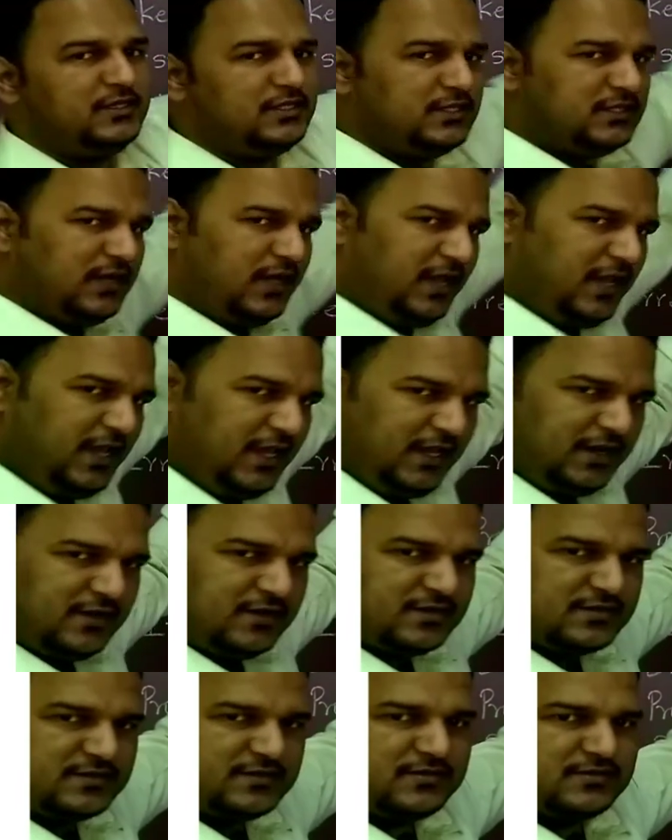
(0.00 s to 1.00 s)
the
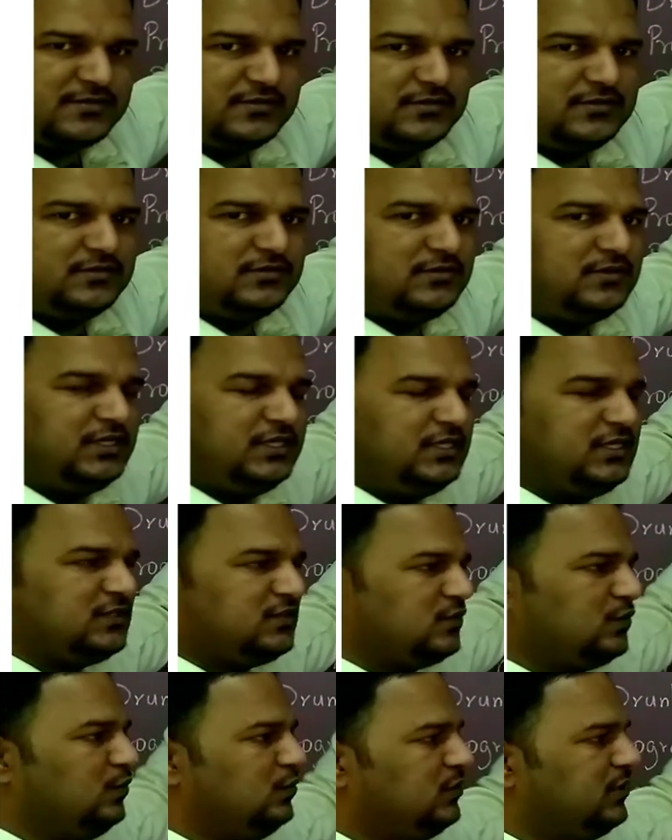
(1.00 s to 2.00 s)
errors in the
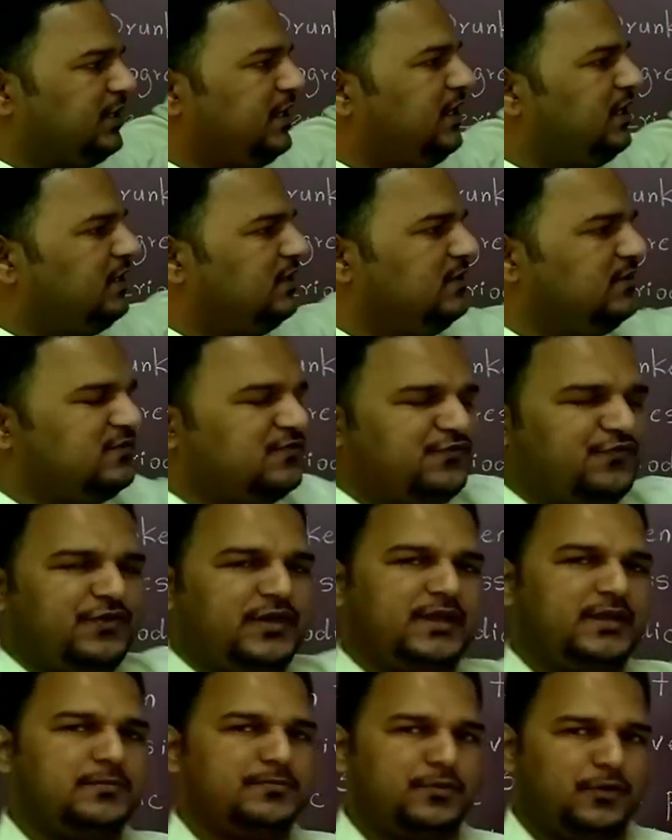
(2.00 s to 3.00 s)
screw thread is
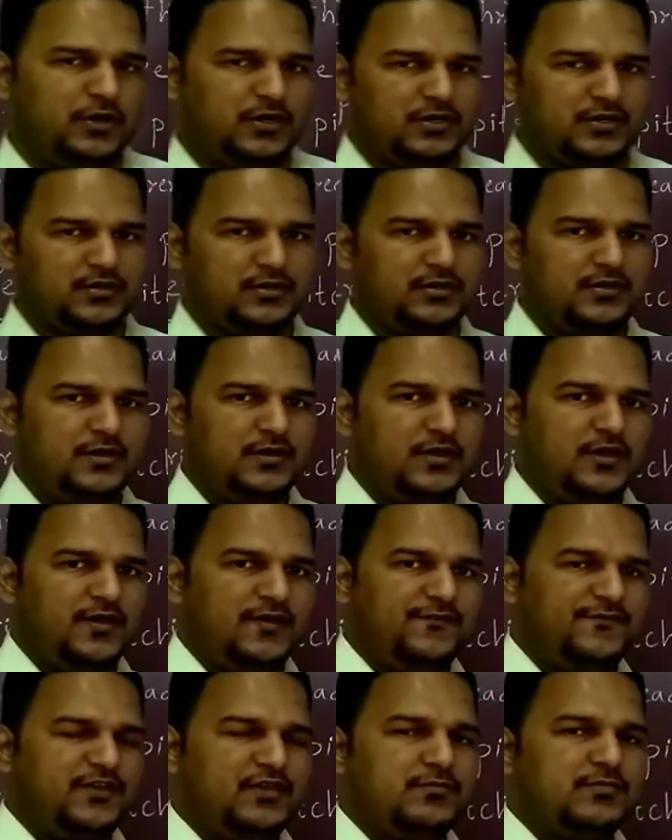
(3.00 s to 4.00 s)
very important.
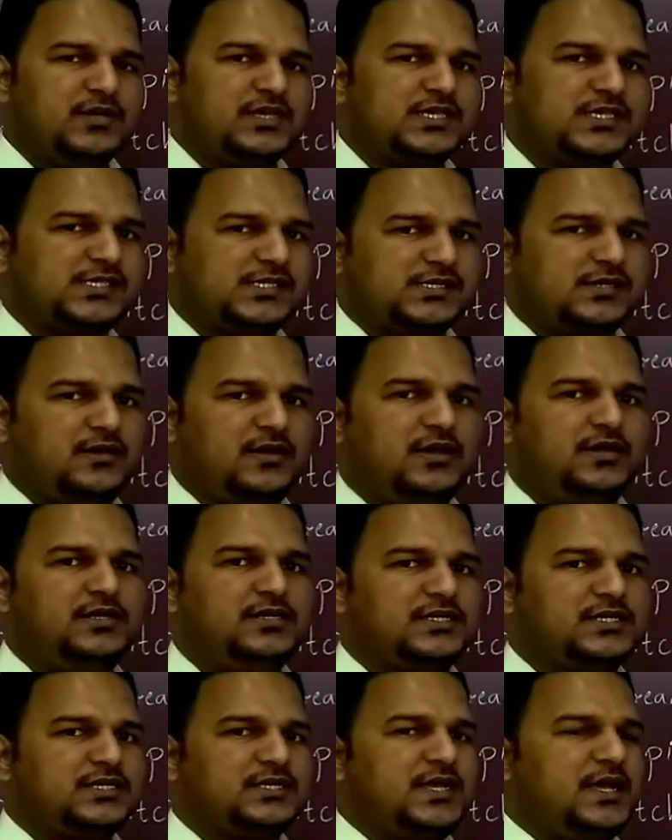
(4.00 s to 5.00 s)
We must
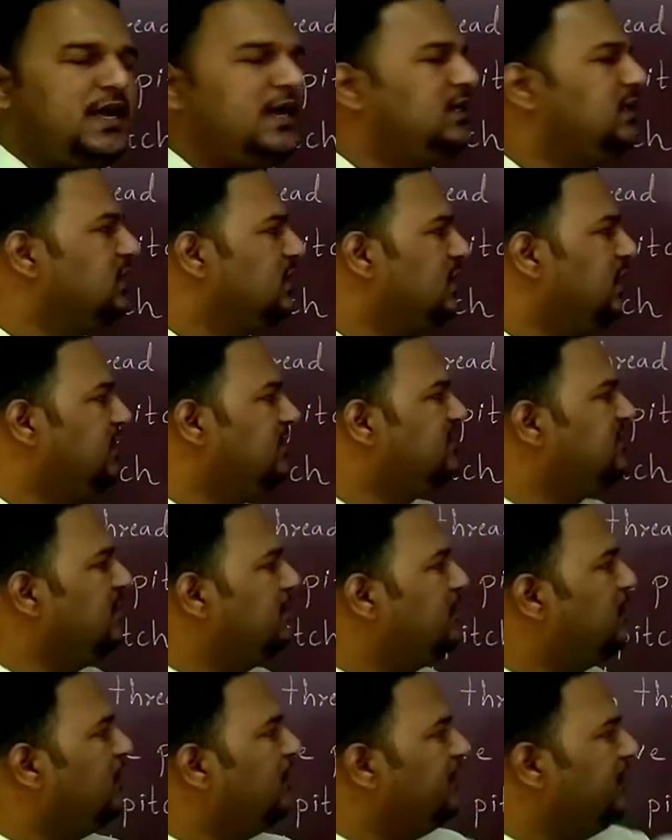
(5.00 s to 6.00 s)
understand the
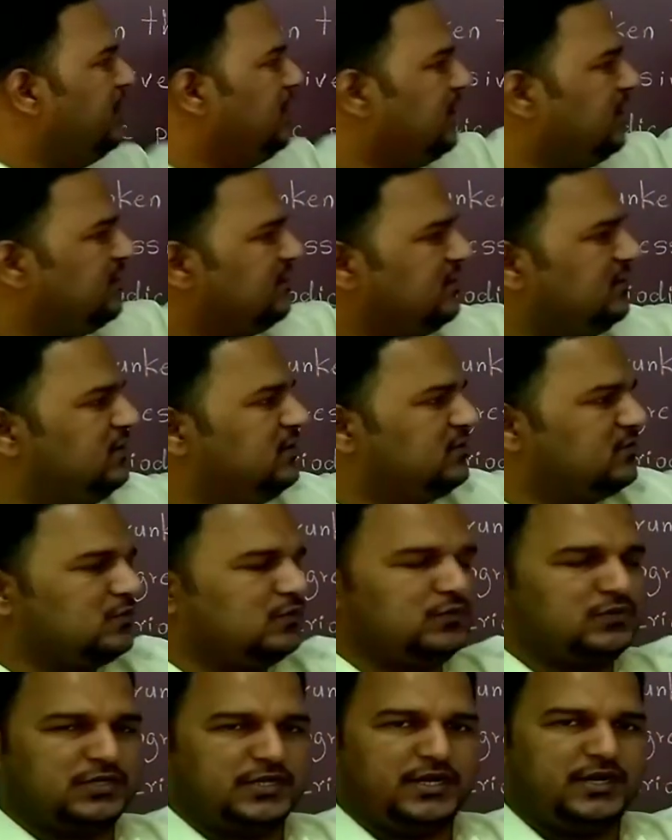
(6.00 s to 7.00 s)
concept of errors in the
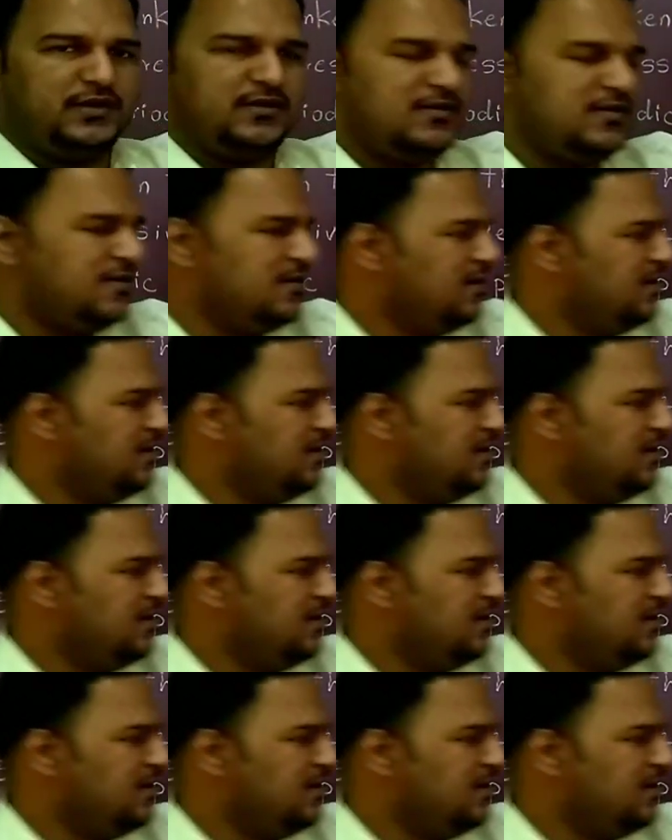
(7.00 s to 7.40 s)
screw thread